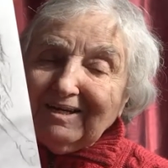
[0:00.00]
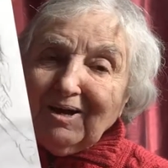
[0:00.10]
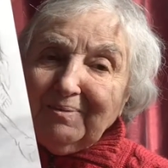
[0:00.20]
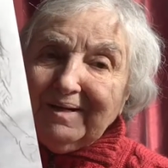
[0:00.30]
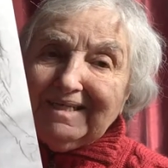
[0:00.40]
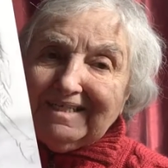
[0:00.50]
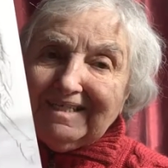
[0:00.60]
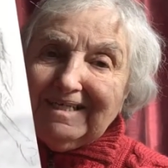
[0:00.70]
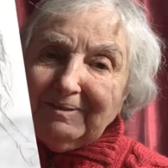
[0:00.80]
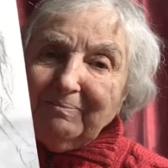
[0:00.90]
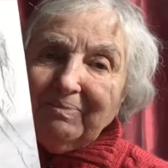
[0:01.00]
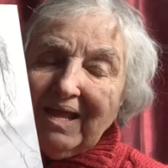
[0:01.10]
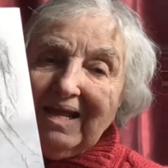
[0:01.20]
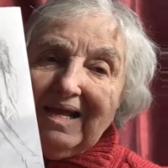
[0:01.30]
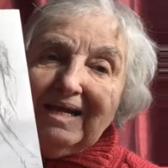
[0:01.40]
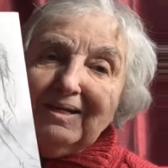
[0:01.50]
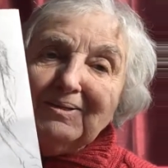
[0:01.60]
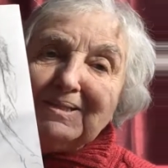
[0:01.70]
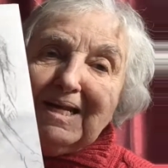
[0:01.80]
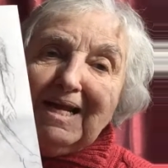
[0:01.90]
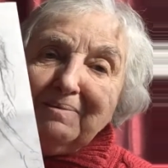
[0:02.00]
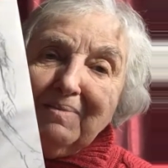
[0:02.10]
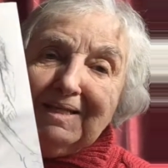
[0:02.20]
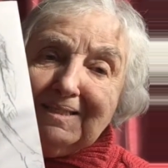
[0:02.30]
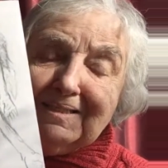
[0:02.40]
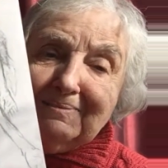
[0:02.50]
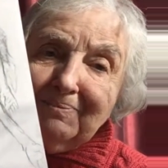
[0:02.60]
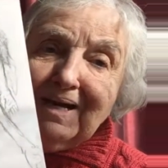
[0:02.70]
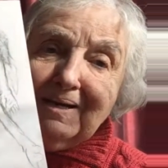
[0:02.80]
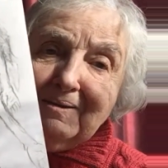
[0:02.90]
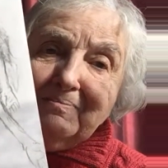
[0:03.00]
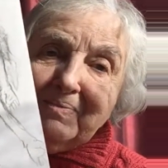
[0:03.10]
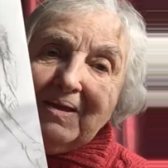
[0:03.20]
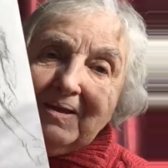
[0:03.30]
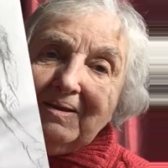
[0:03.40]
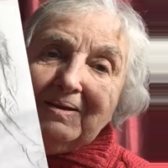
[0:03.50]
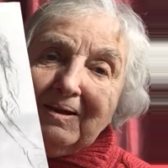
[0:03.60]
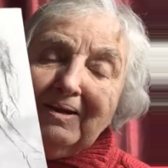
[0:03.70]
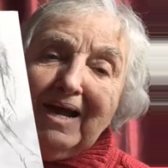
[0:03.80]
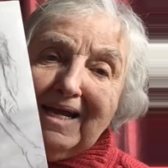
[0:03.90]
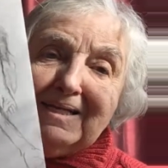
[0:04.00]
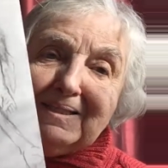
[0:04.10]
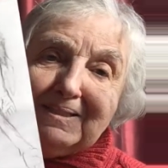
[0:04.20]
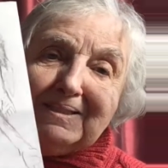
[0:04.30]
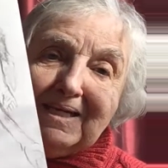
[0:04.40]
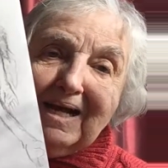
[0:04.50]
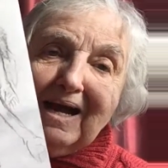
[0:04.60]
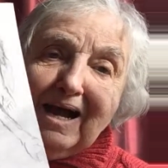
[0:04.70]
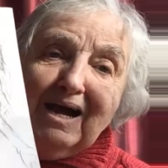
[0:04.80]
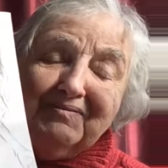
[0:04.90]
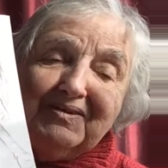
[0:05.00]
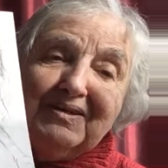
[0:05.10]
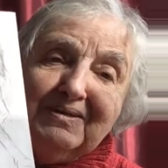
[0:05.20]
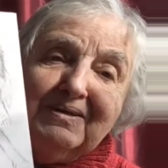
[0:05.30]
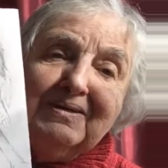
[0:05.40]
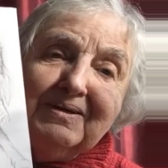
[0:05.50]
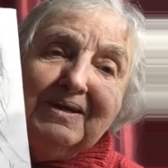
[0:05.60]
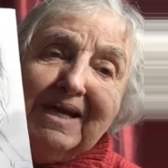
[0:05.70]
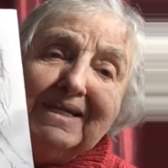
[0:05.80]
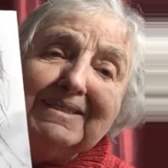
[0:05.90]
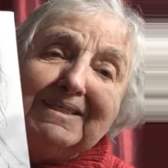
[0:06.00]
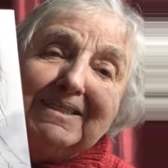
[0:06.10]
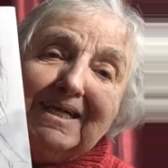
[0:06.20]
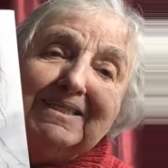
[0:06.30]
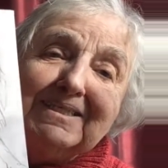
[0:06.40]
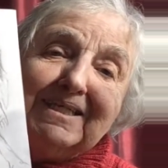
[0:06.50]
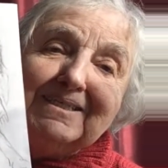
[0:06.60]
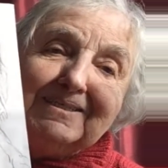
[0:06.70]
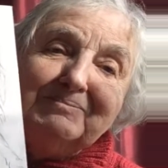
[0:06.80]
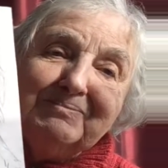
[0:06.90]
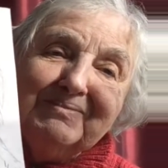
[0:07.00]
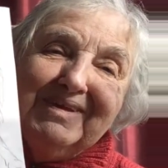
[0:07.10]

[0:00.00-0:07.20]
commented, it looks like my clients after an exercise session.